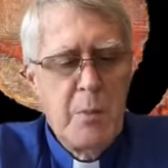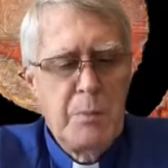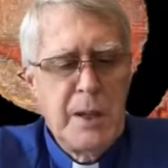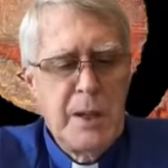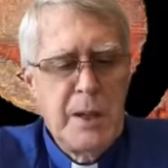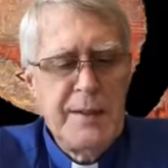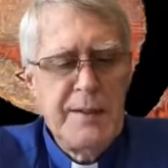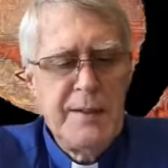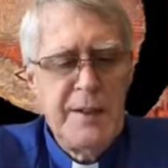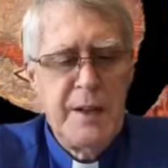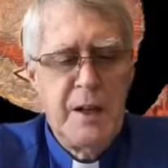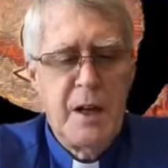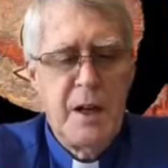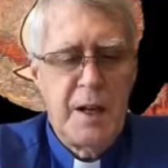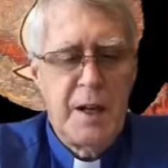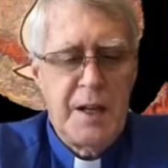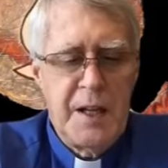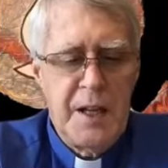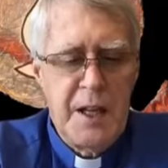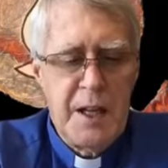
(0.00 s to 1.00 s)
Blessing
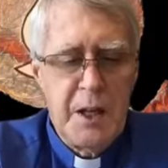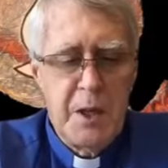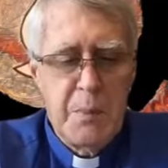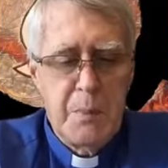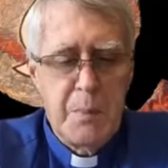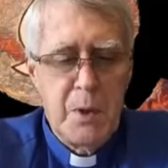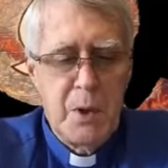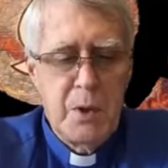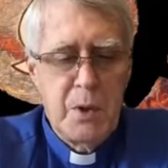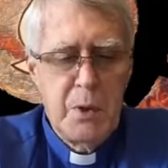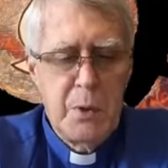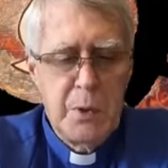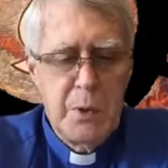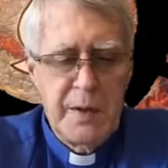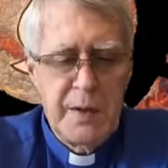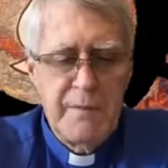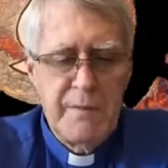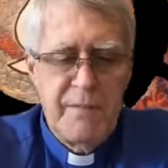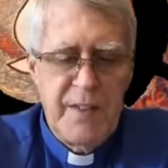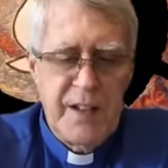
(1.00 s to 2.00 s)
on him who
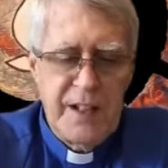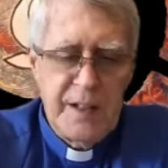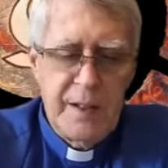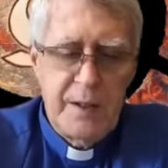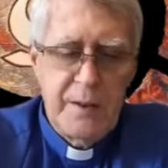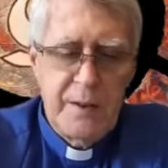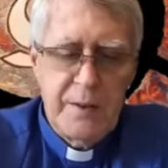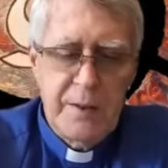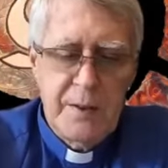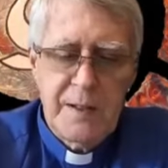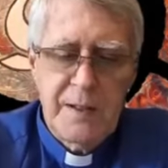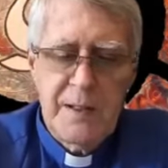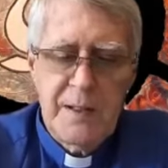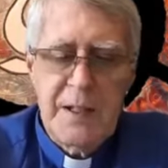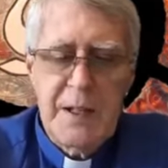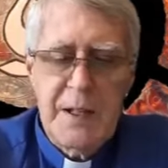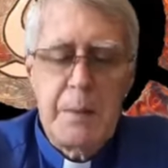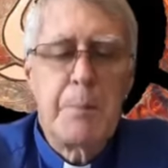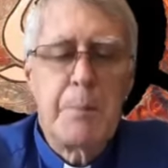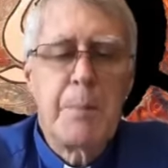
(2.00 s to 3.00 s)
invented
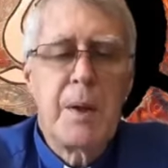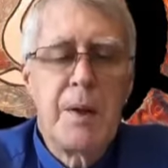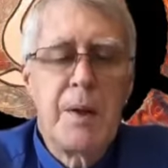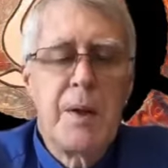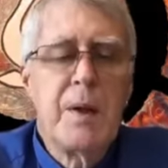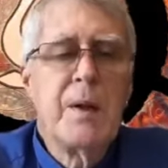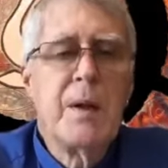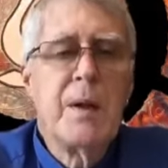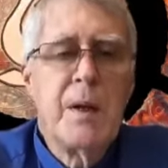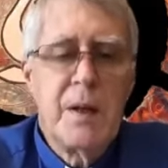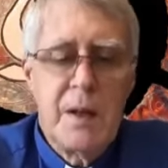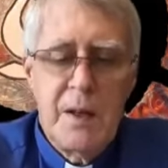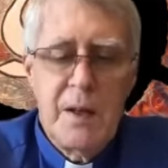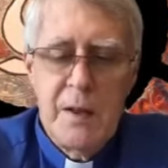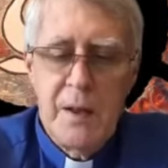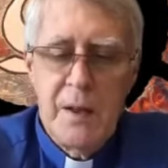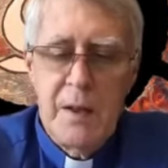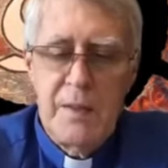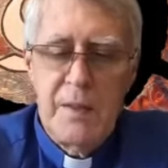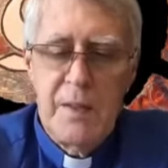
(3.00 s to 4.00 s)
sleep,
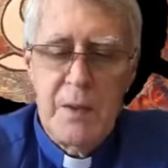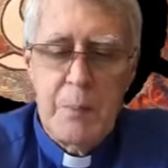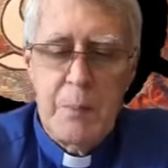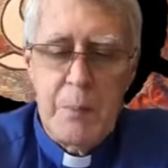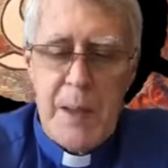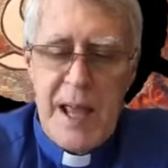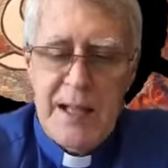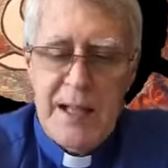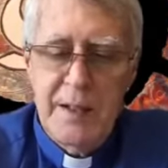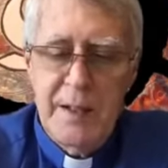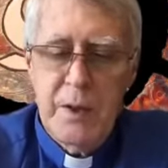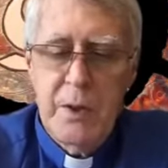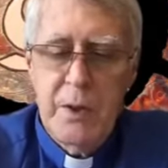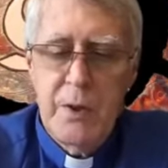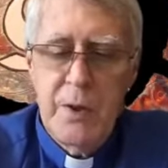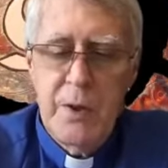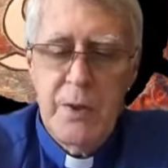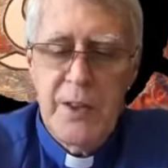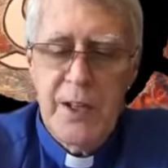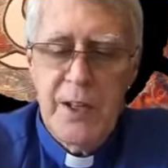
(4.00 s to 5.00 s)
the
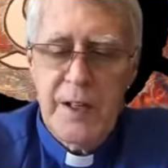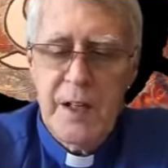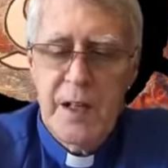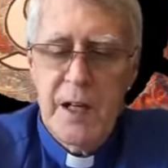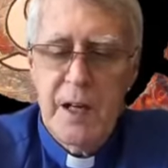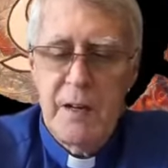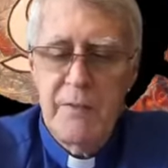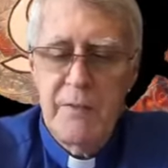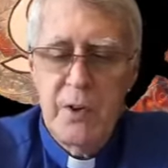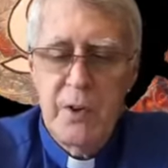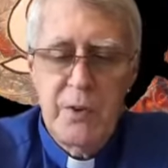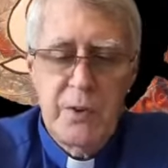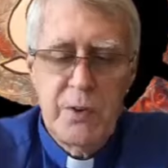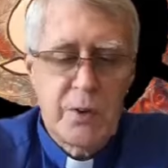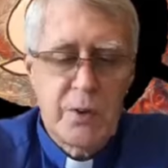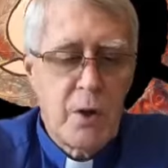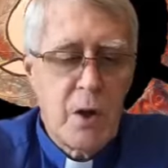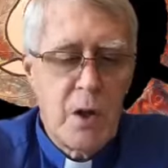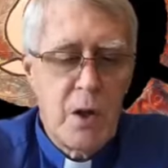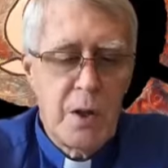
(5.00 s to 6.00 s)
mantle that
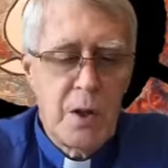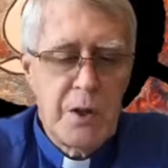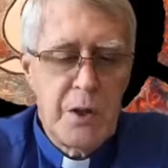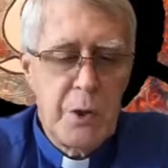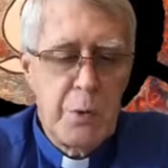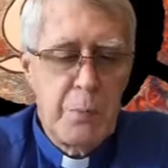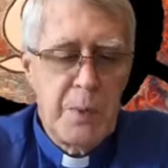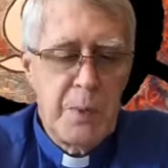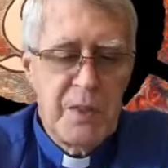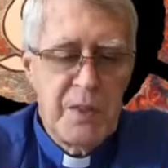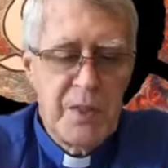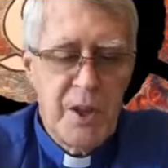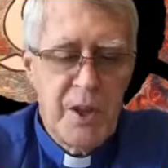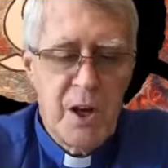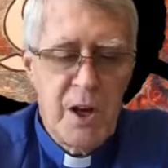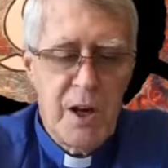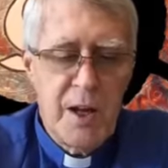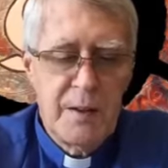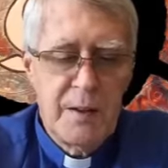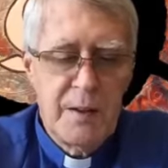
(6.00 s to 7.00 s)
covers all human
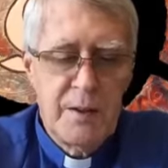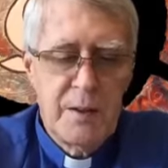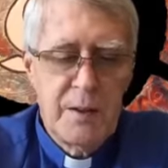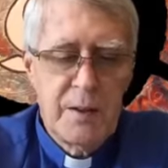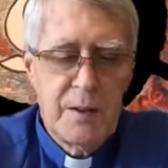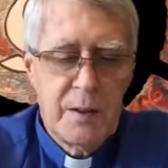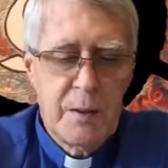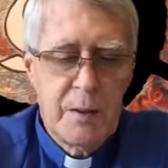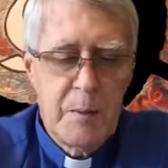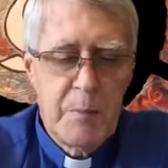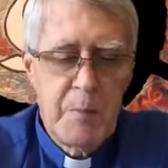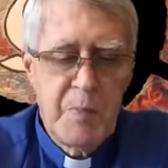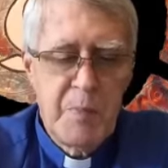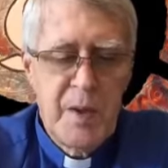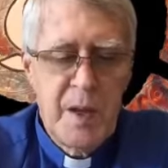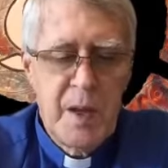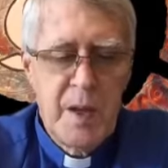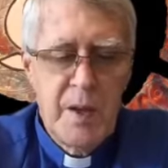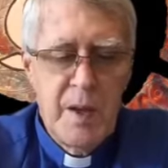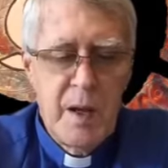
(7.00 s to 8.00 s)
thoughts,
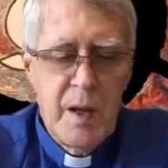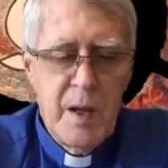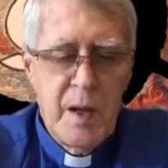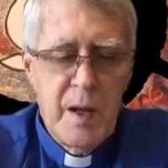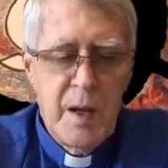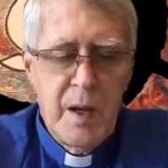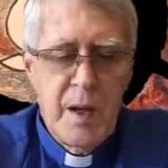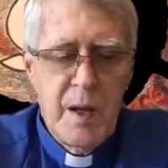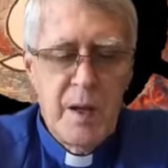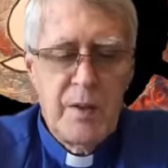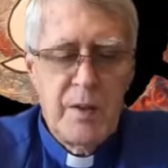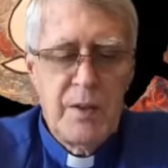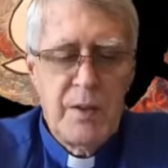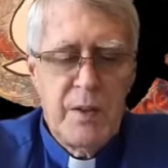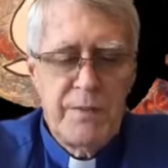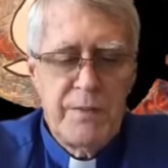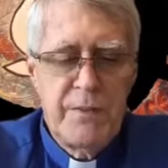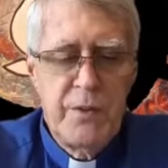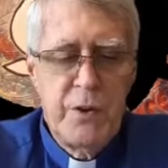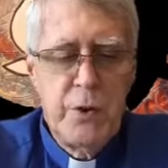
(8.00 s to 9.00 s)

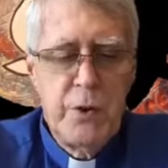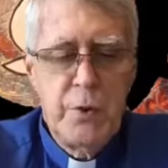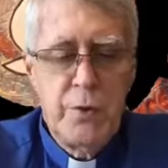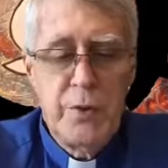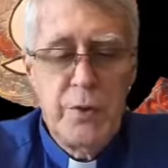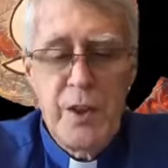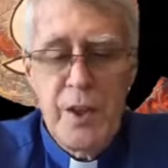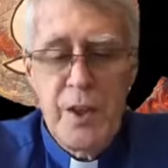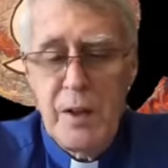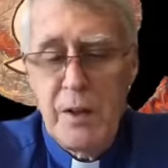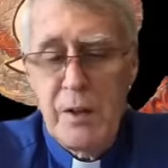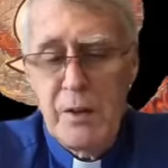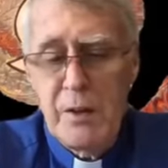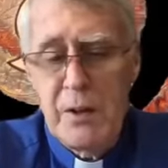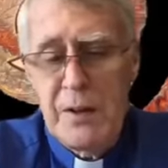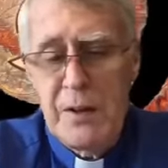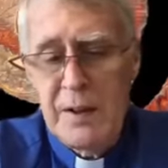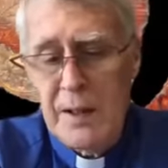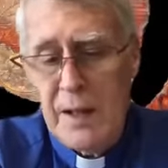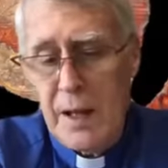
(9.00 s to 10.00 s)
the food that
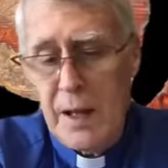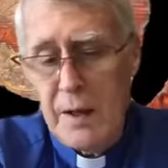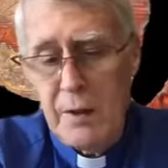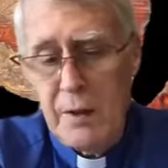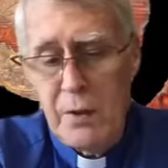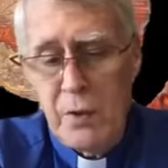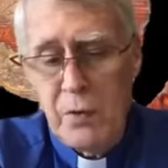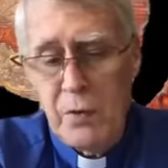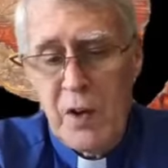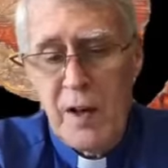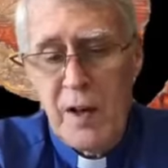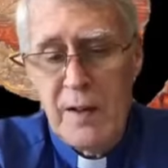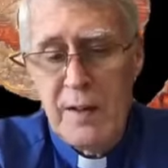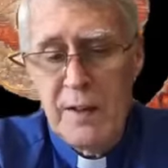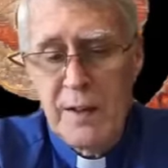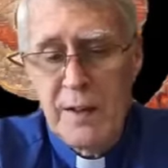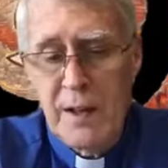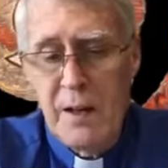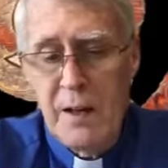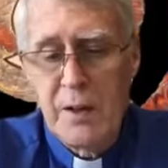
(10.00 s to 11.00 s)

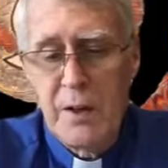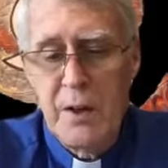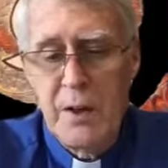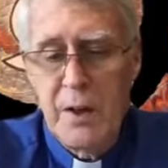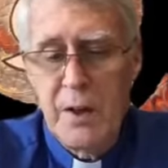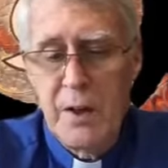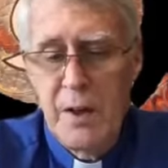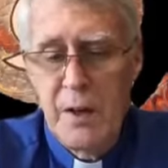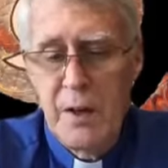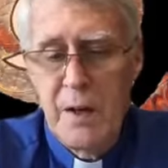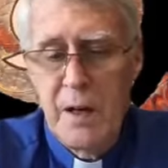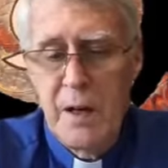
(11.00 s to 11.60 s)
satisfies hunger,